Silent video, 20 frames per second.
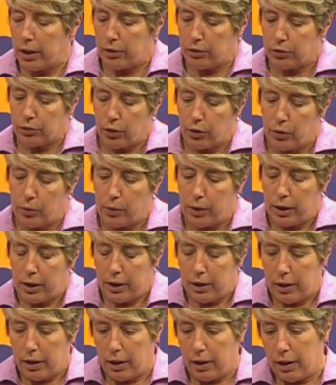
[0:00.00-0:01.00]
so
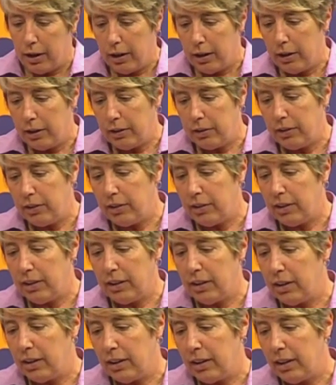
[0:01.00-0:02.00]

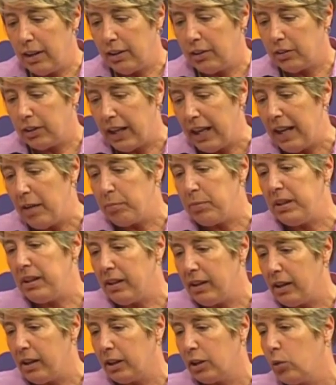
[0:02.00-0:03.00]
it can't be
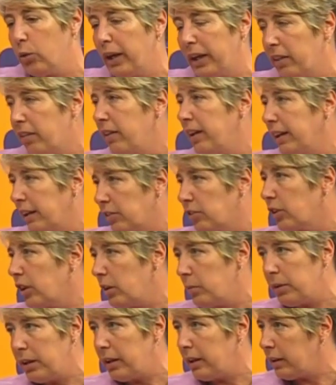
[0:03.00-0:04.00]
a quick thing. It's going to
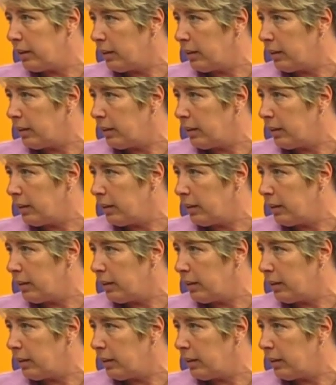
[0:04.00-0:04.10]
be...